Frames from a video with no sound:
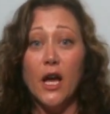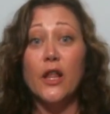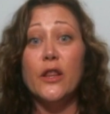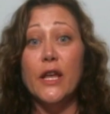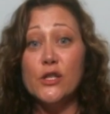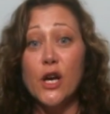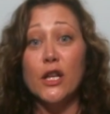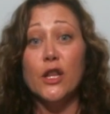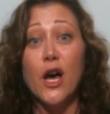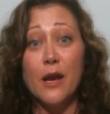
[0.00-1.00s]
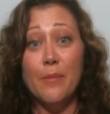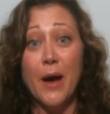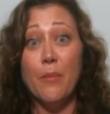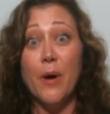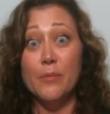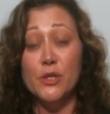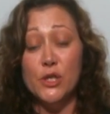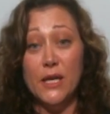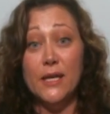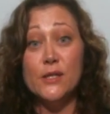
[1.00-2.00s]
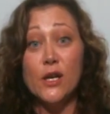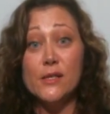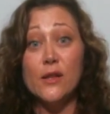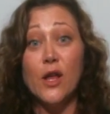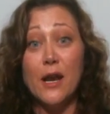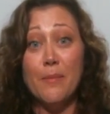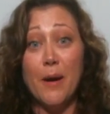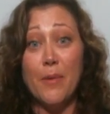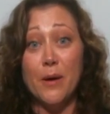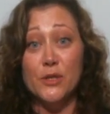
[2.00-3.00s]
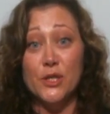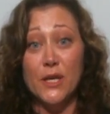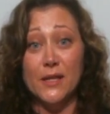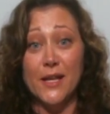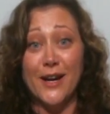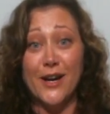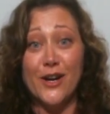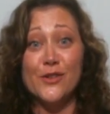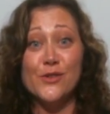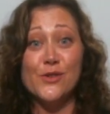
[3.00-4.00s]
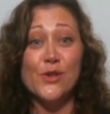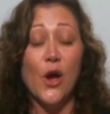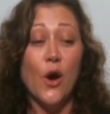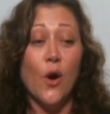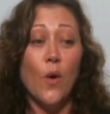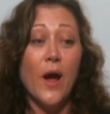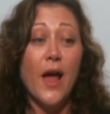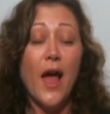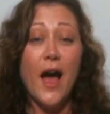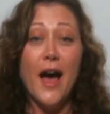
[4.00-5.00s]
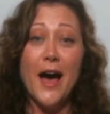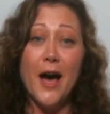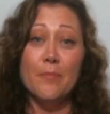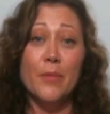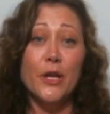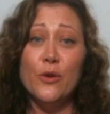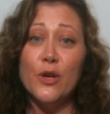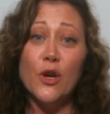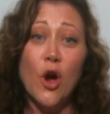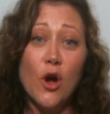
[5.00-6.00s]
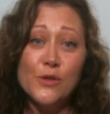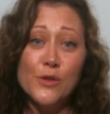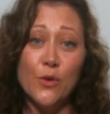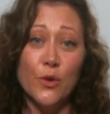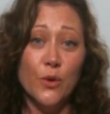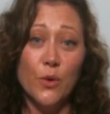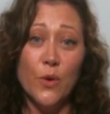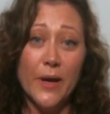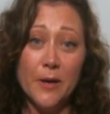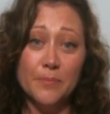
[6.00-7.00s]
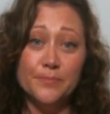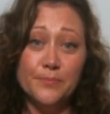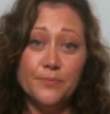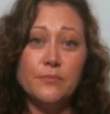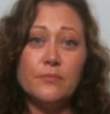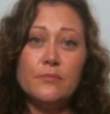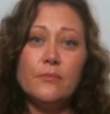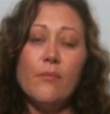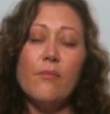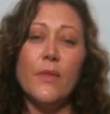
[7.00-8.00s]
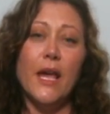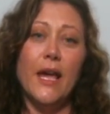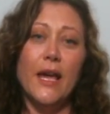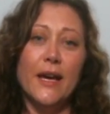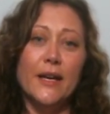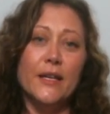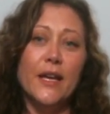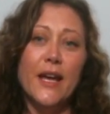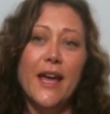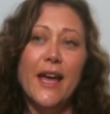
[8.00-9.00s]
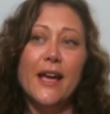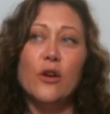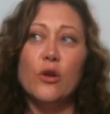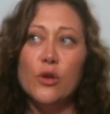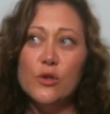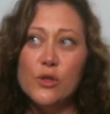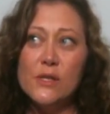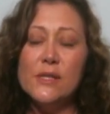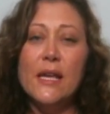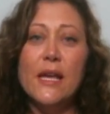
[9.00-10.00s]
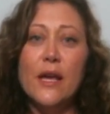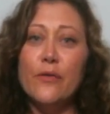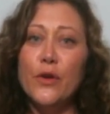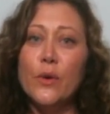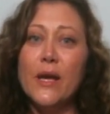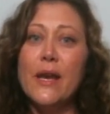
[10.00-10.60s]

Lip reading: they talk a lot about Babaji. He talks a lot about Babaji in there. So, but you can also Google him and see if you can